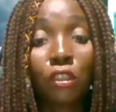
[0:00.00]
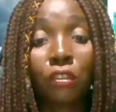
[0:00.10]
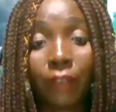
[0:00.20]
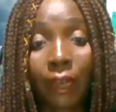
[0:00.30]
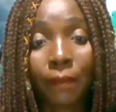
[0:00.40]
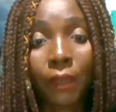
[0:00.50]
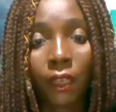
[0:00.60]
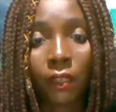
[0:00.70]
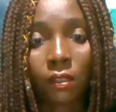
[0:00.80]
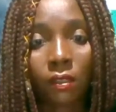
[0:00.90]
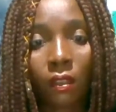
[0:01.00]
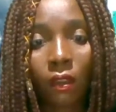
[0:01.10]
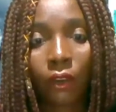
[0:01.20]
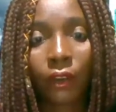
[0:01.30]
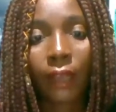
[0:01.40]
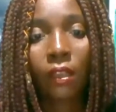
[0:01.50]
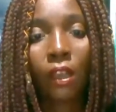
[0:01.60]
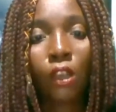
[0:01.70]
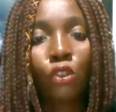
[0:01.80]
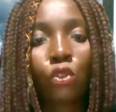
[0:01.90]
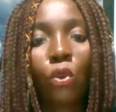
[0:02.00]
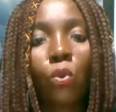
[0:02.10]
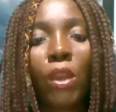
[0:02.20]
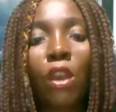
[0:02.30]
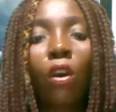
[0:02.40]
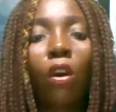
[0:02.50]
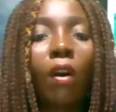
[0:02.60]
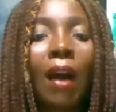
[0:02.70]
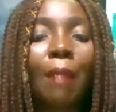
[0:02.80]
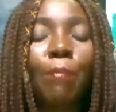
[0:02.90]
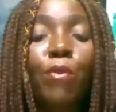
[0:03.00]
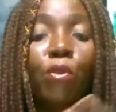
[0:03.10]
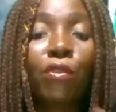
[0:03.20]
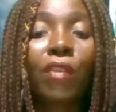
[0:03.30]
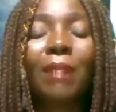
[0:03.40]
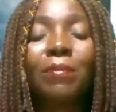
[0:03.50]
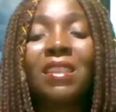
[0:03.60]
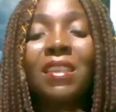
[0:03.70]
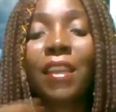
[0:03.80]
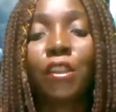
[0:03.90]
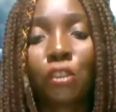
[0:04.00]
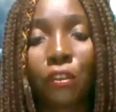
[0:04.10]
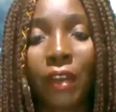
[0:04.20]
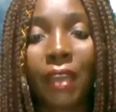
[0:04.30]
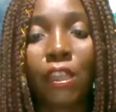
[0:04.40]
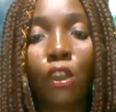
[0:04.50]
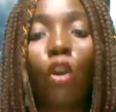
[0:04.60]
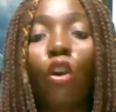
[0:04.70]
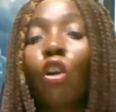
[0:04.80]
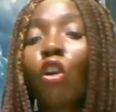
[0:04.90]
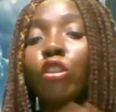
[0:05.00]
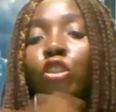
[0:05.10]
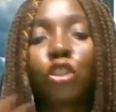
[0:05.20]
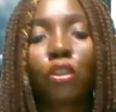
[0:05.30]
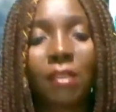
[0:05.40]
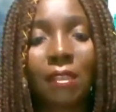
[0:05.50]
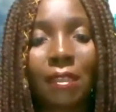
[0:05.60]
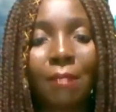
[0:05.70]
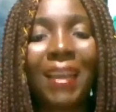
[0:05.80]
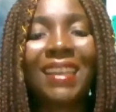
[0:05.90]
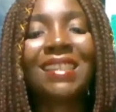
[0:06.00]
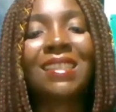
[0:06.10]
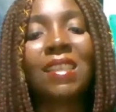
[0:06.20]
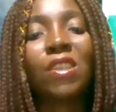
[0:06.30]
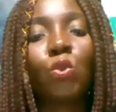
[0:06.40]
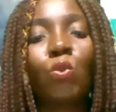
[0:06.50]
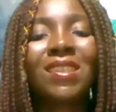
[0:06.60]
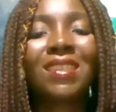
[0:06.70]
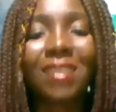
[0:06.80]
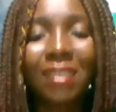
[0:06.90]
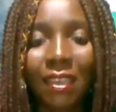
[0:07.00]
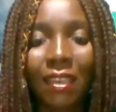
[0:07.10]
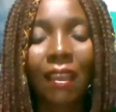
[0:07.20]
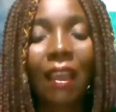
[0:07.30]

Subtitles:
of happiness. All right. So we all are programmed naturally, unconsciously, by the things we see